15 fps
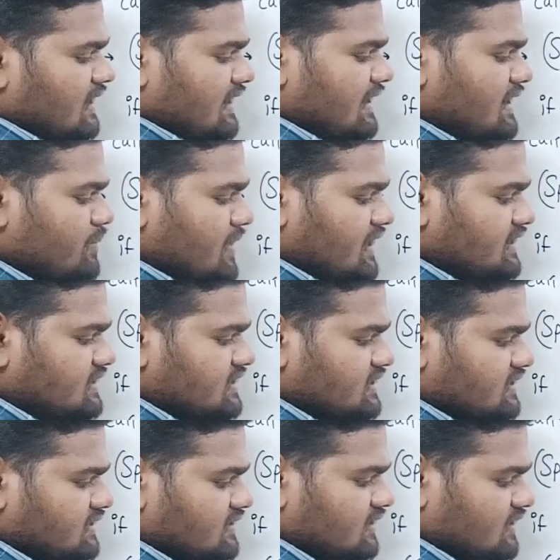limit
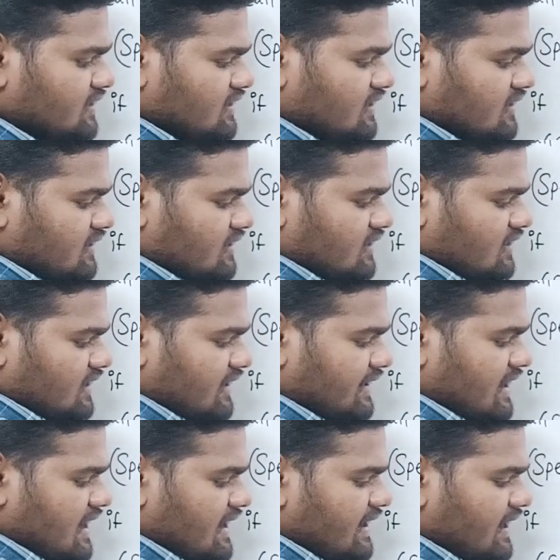
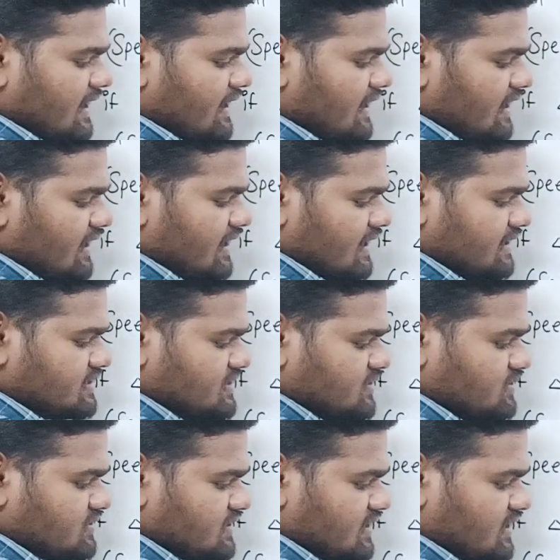delta t tends
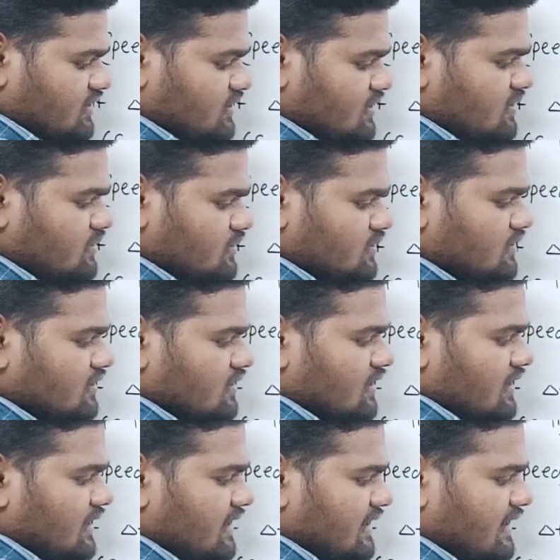to 0,
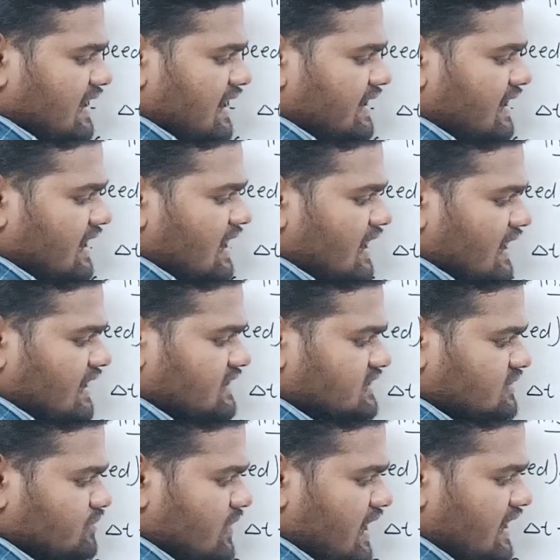delta
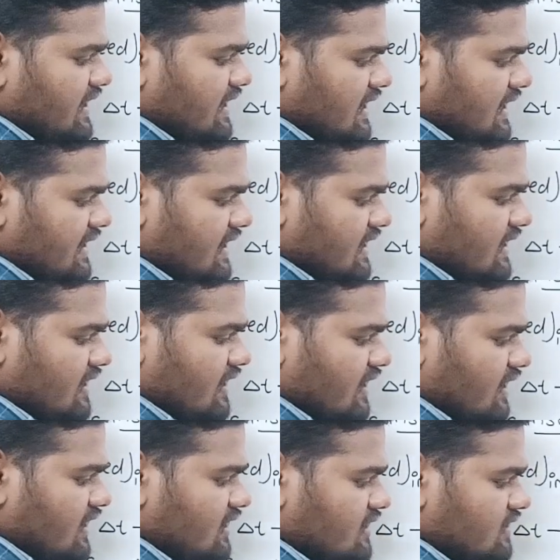x by delta
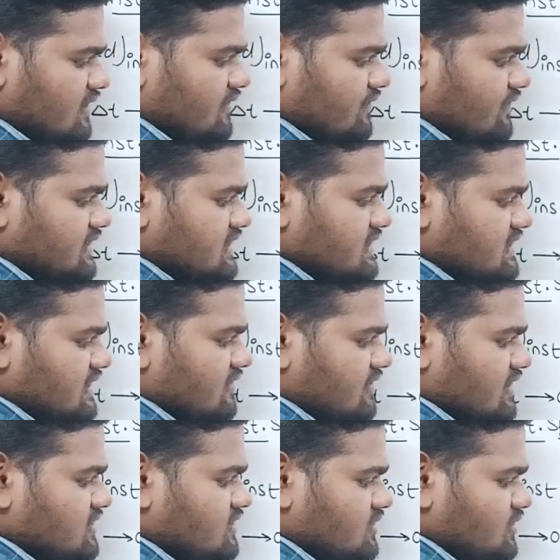t, which is
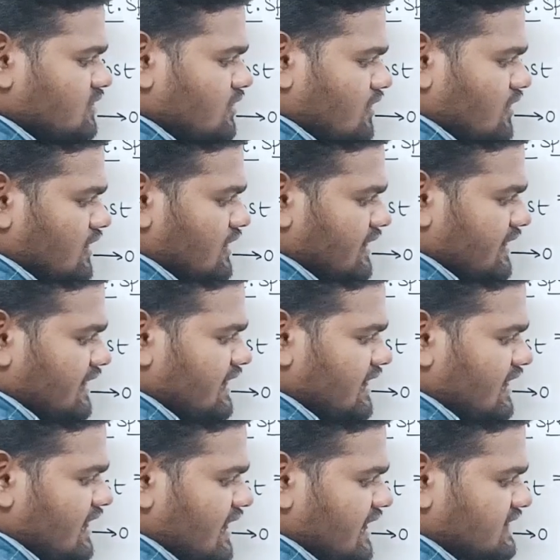equals to
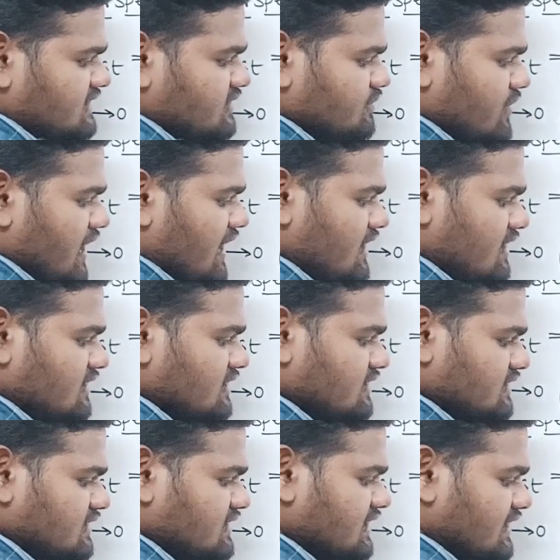dx by
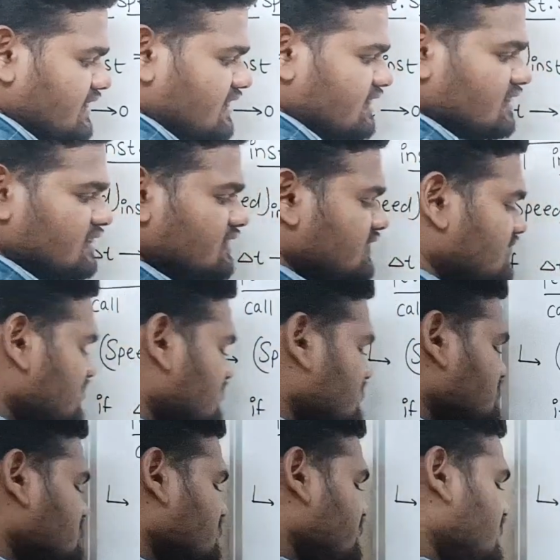dt.
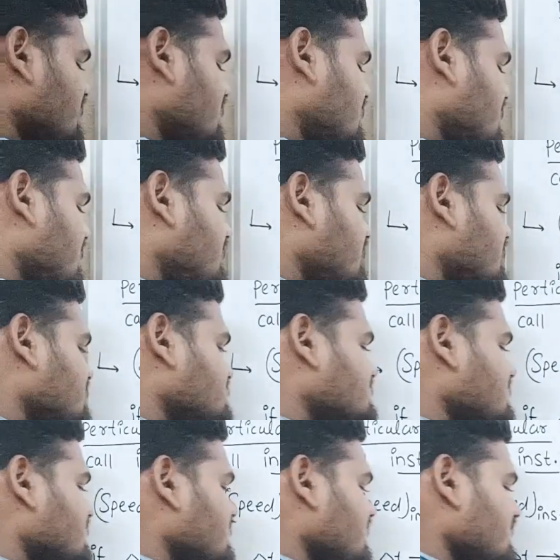So we can write
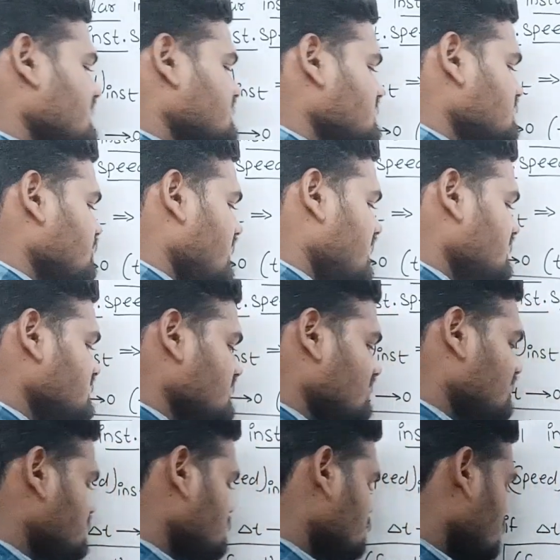instantaneous speed is
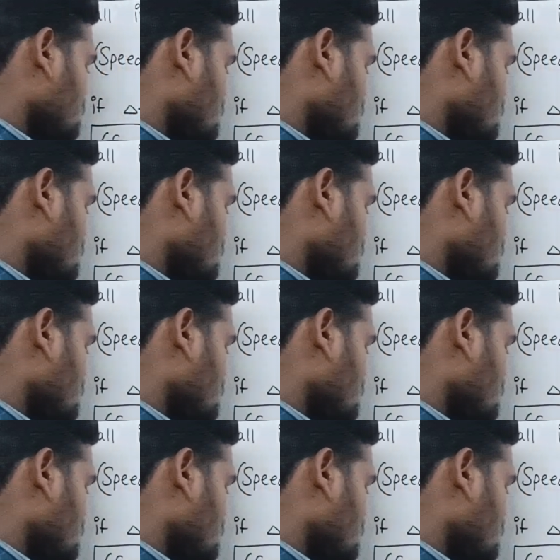equals to